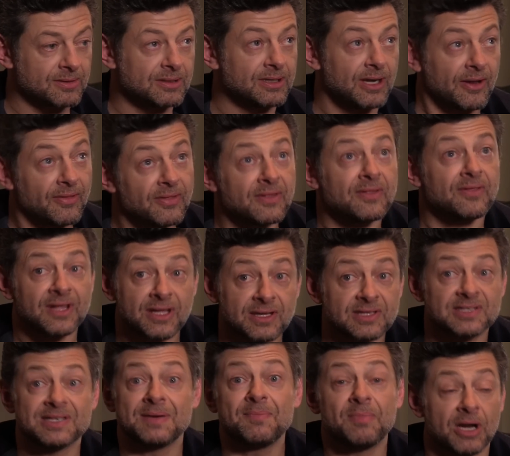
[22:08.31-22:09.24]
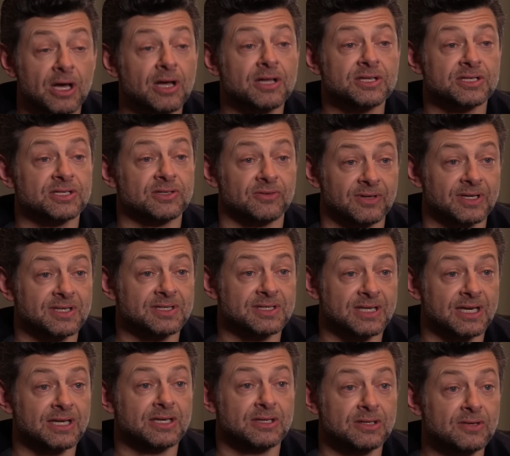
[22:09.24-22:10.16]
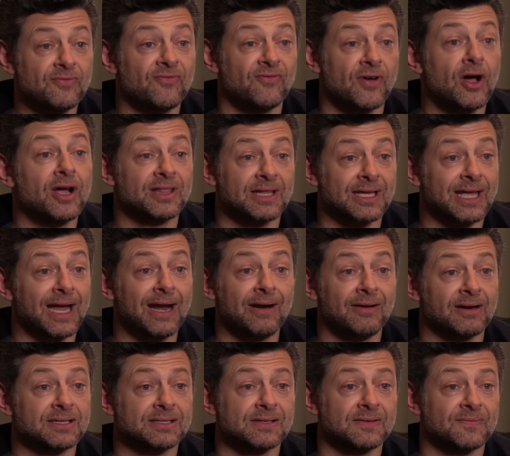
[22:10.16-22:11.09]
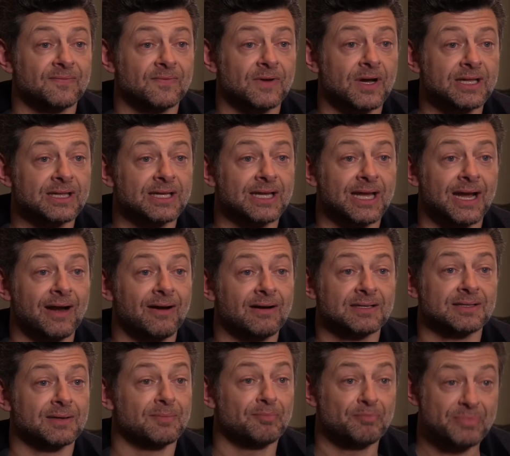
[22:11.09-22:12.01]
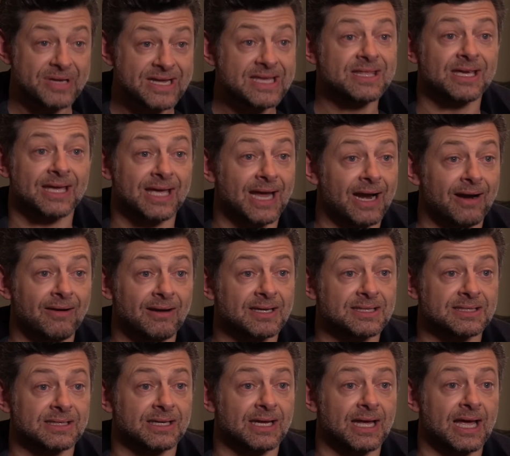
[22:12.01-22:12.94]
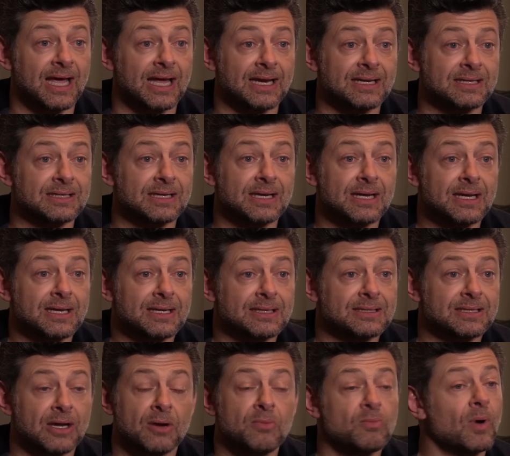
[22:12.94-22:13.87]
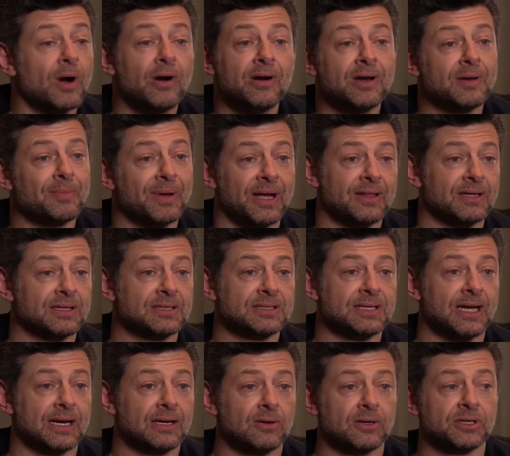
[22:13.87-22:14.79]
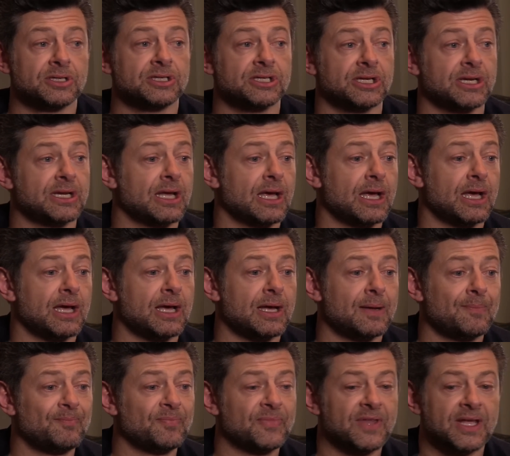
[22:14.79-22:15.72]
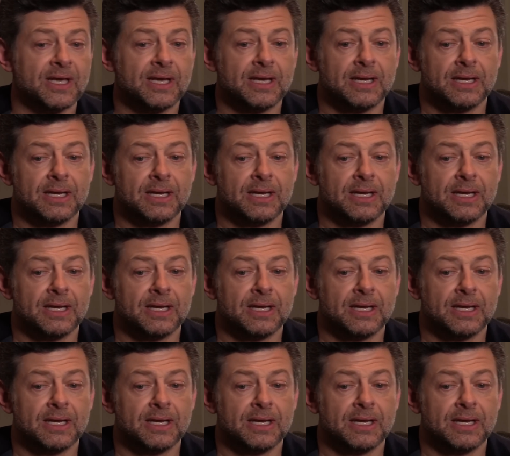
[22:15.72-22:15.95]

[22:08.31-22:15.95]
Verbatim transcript: you know, the, the simple answer is you find the character, find the character and be the mm-hmm. character, and don't worry about the technology. Um,